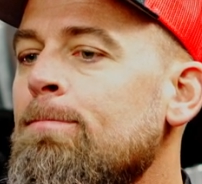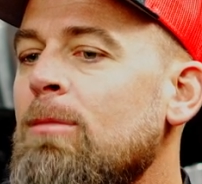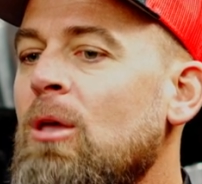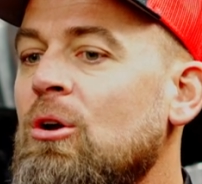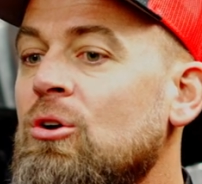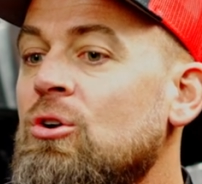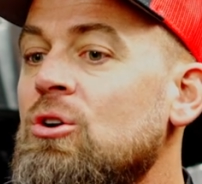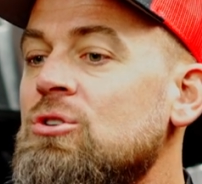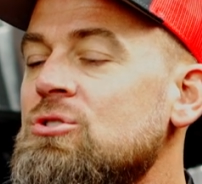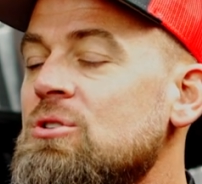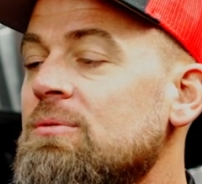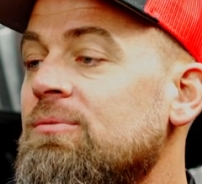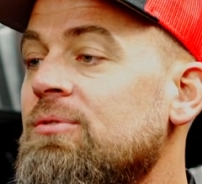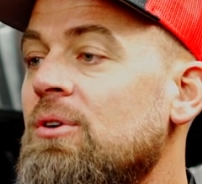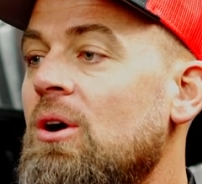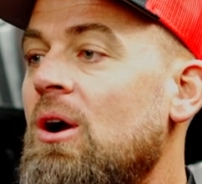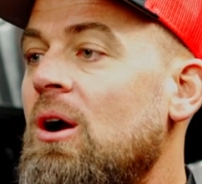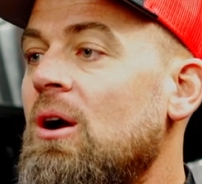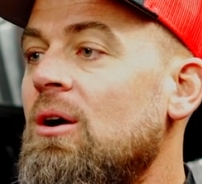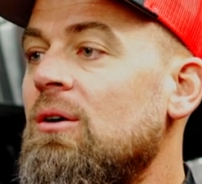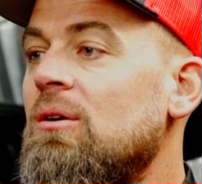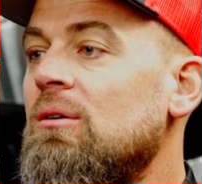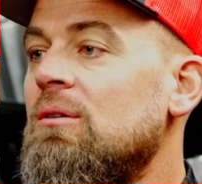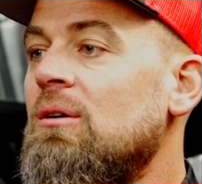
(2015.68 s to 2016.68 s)
cushion
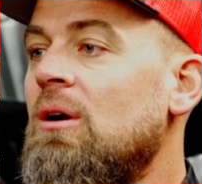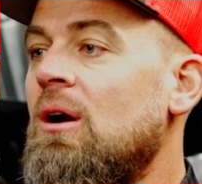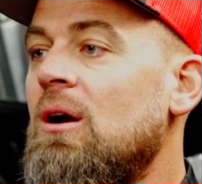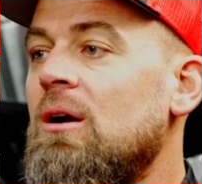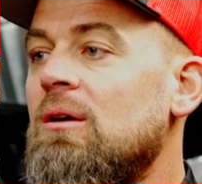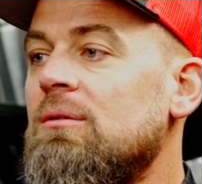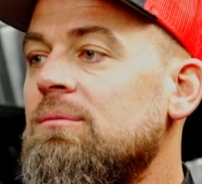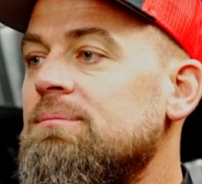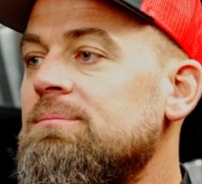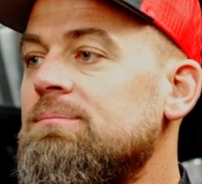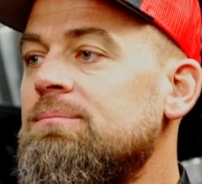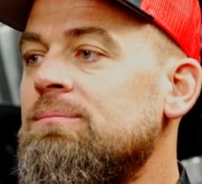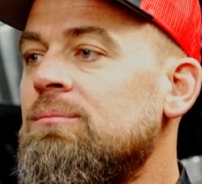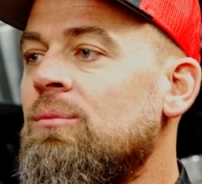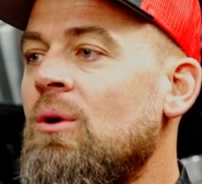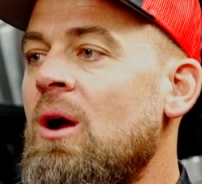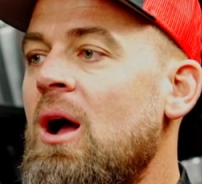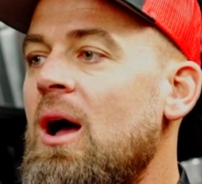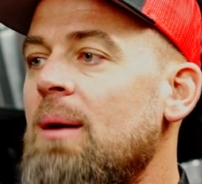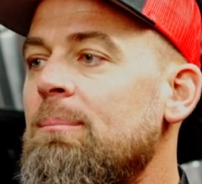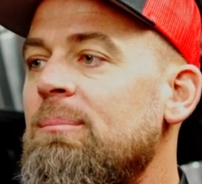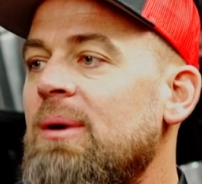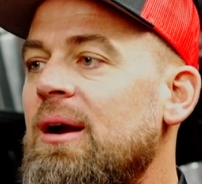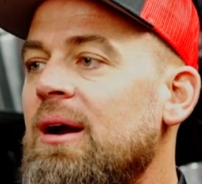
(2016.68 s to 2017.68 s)
for our
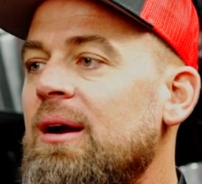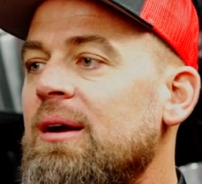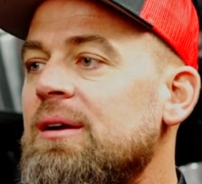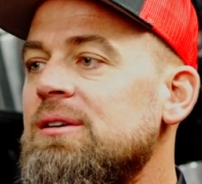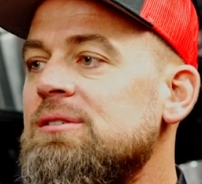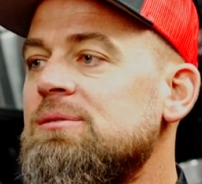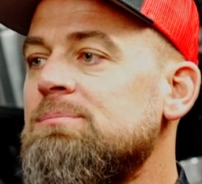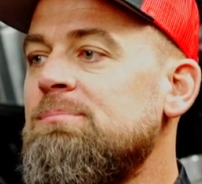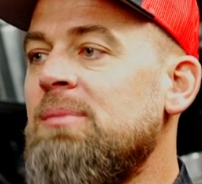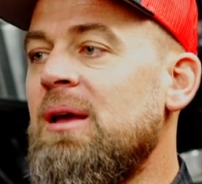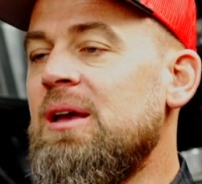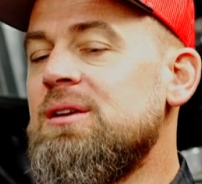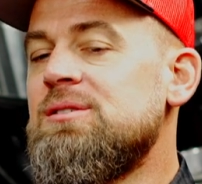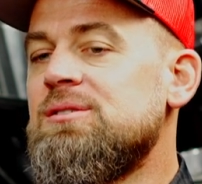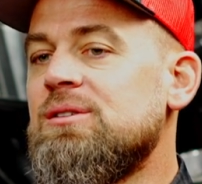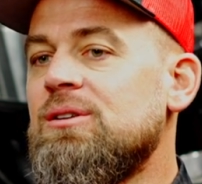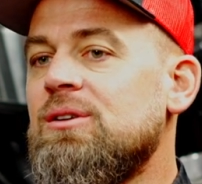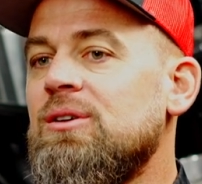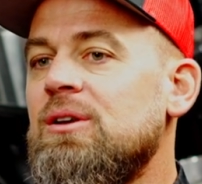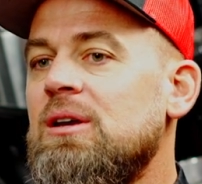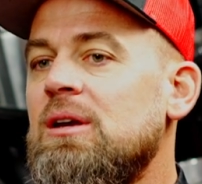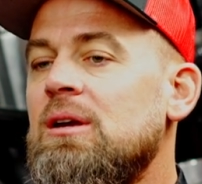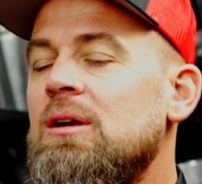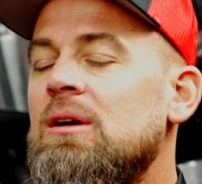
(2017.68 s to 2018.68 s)
rod bearings,
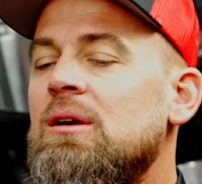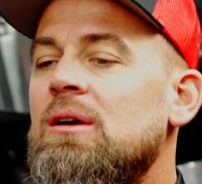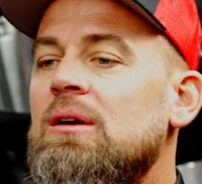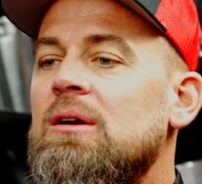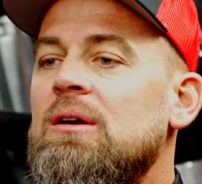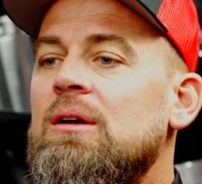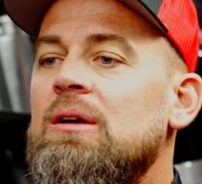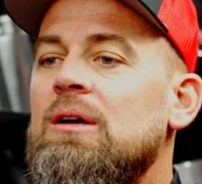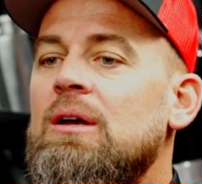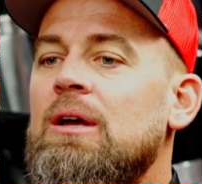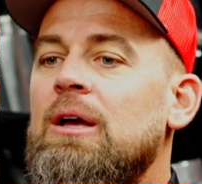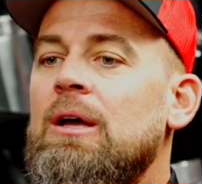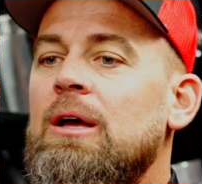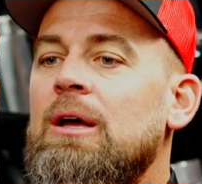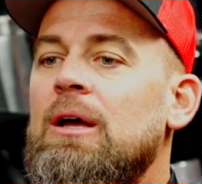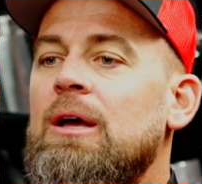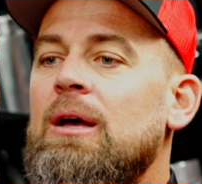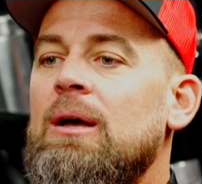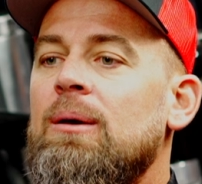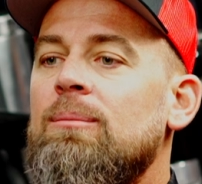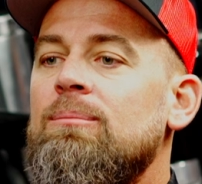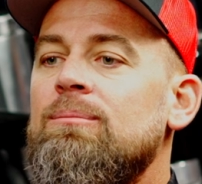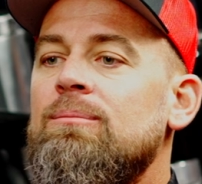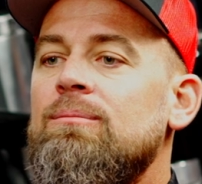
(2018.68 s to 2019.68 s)
basically.
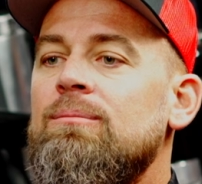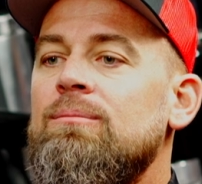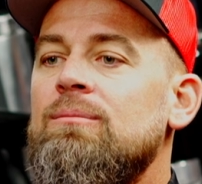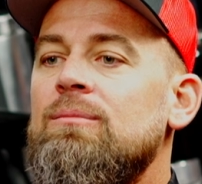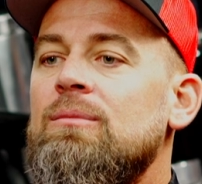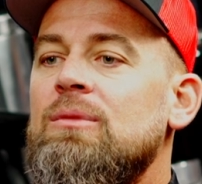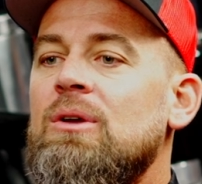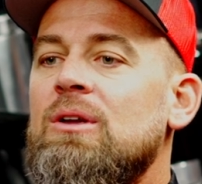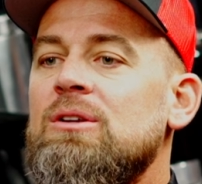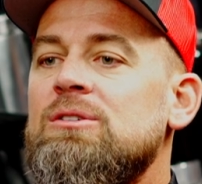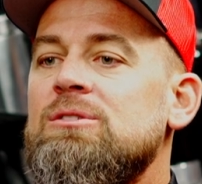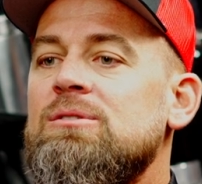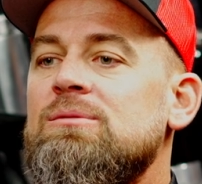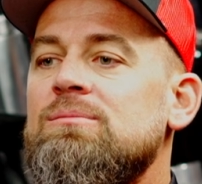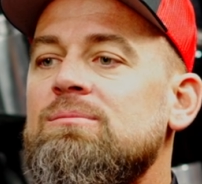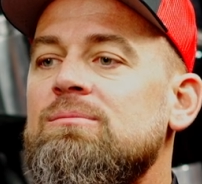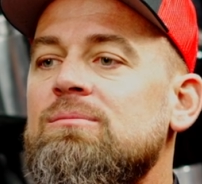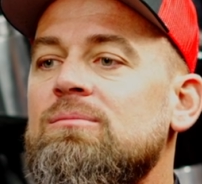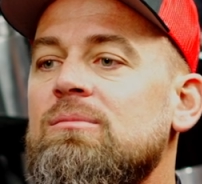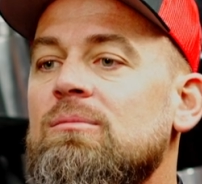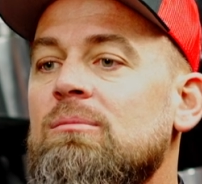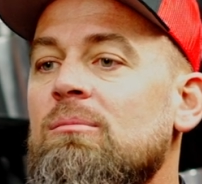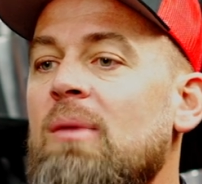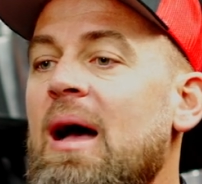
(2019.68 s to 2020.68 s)
That's
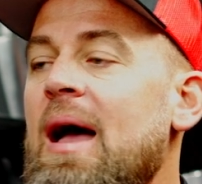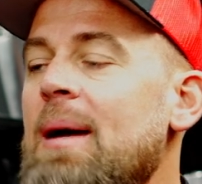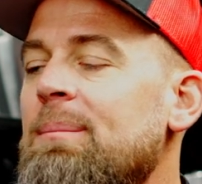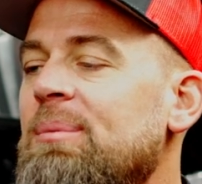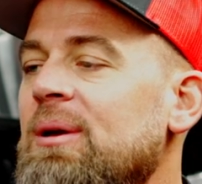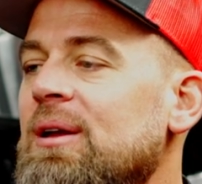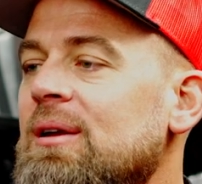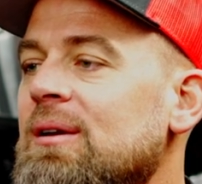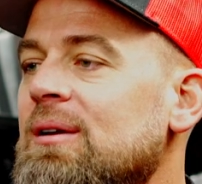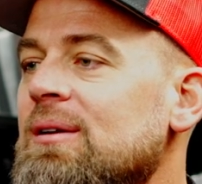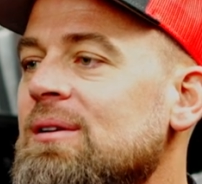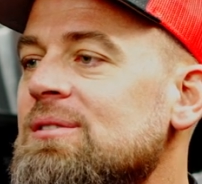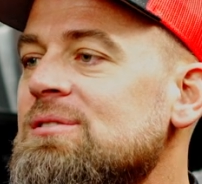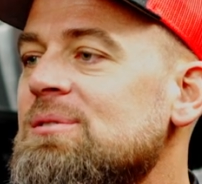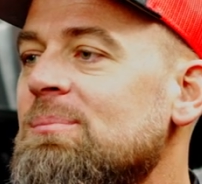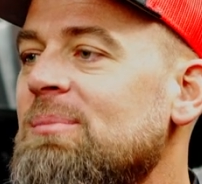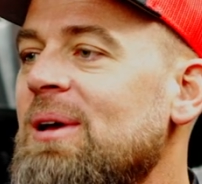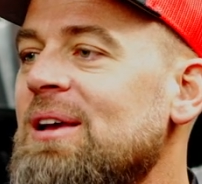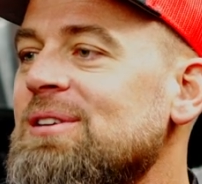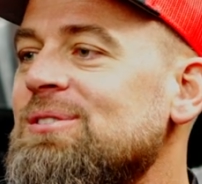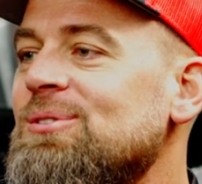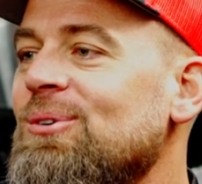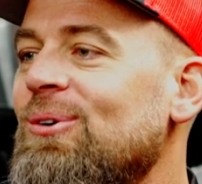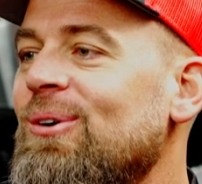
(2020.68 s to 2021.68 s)
in my opinion, it's the
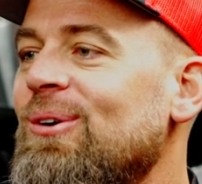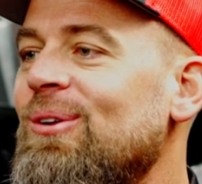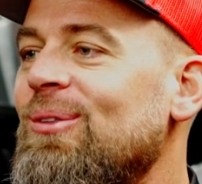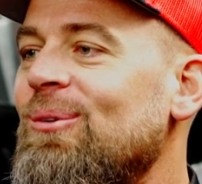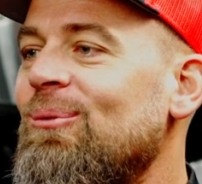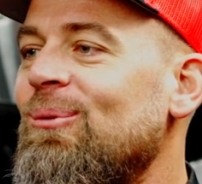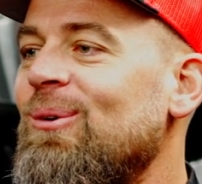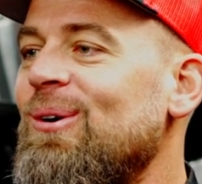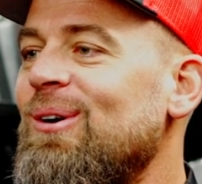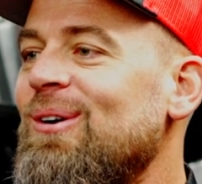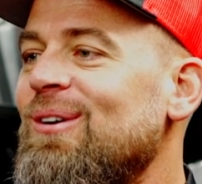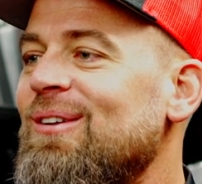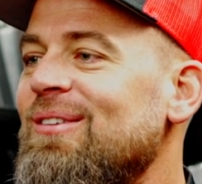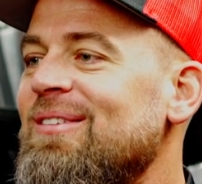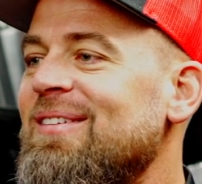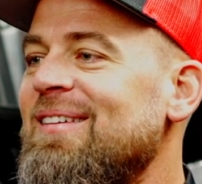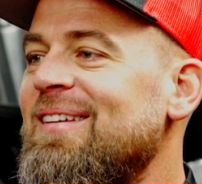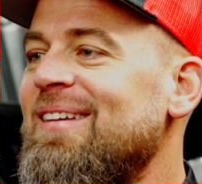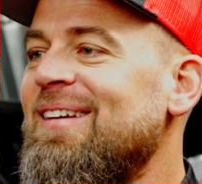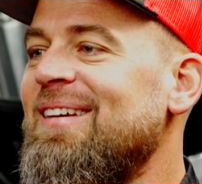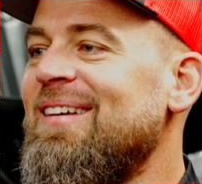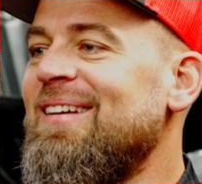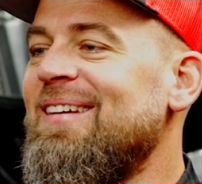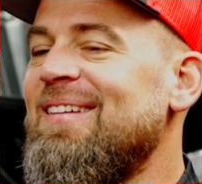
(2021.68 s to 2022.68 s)
best oil in the world,
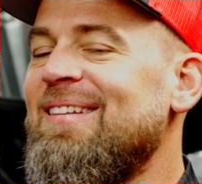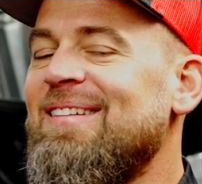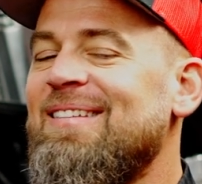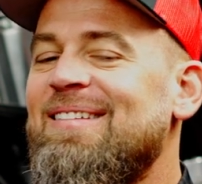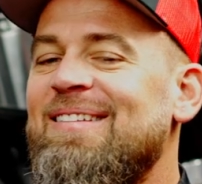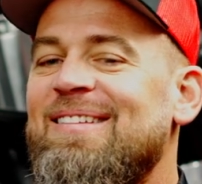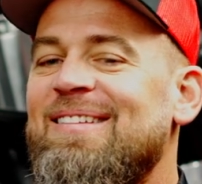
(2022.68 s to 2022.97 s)
and